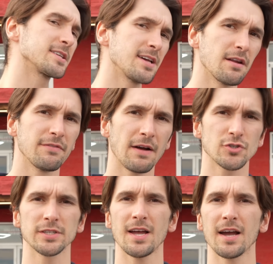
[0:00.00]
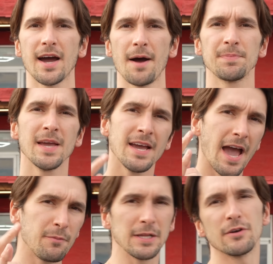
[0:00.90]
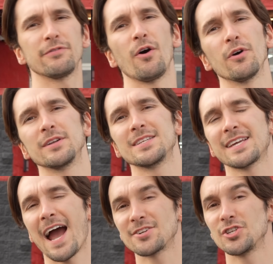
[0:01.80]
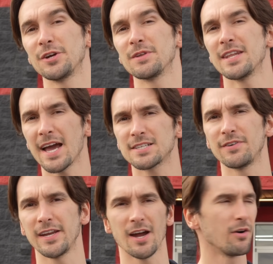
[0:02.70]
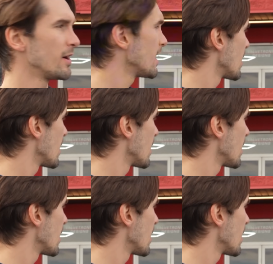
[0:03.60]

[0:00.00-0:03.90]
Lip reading: us out at valvetronic.com, and we look forward to catching you in the next video,